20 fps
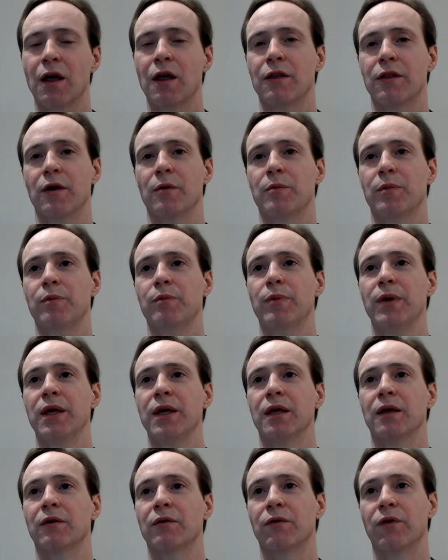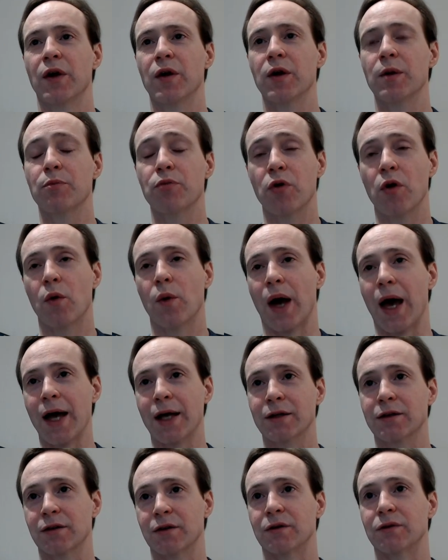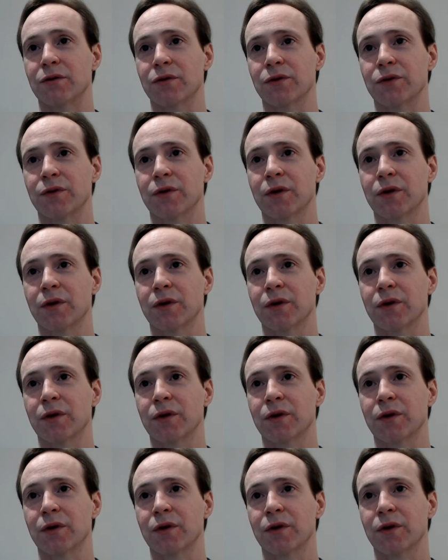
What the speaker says: They're being very proactive